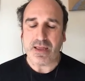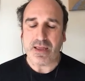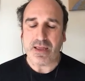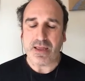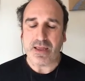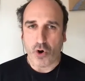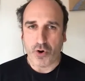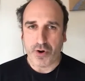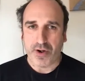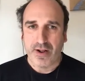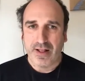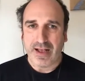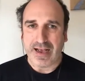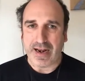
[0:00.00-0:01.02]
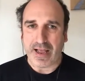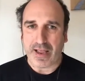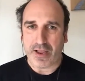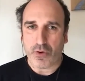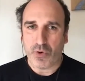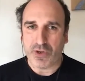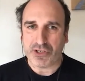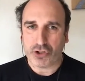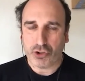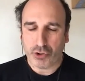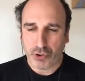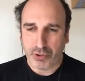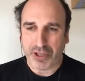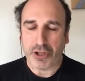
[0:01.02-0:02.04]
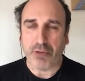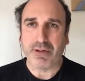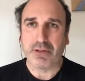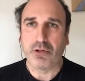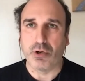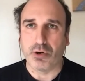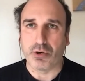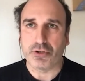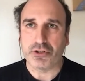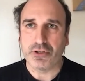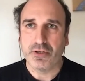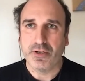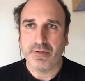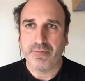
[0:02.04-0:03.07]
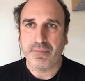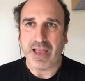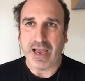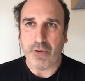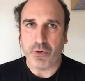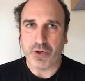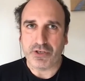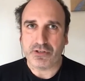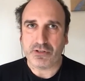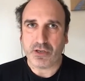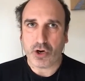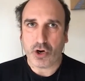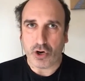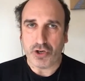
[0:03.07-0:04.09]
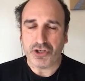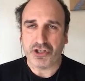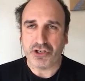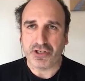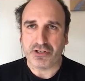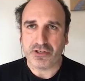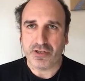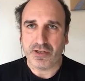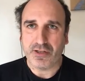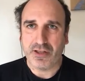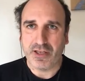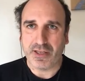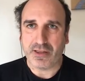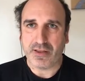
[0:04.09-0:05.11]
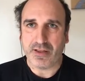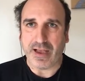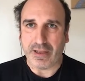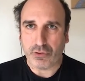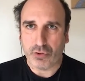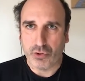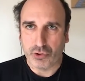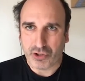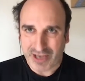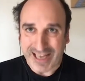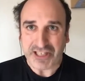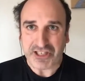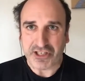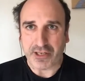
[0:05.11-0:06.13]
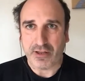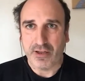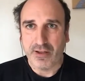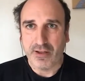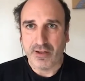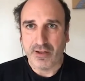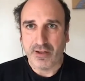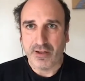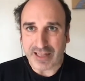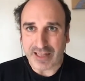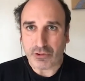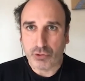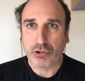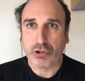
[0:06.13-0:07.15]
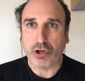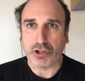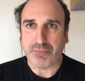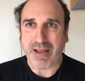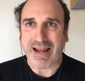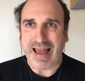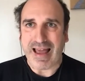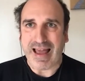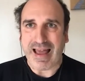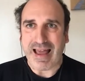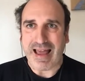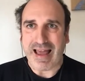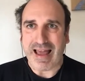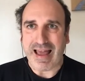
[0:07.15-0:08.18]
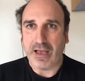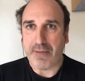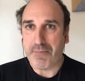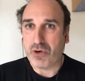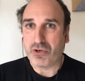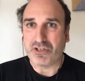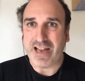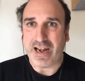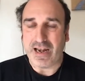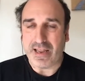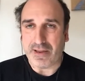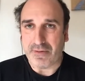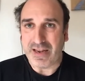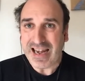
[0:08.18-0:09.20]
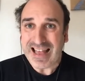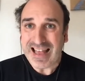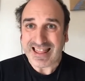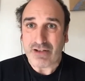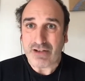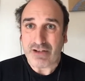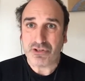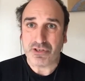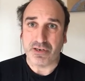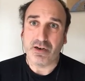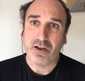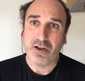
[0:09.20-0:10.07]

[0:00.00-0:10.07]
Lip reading: on, and I was through the double doors, I was conscious that I could catch it, and that could cost my life, because nearly 1,000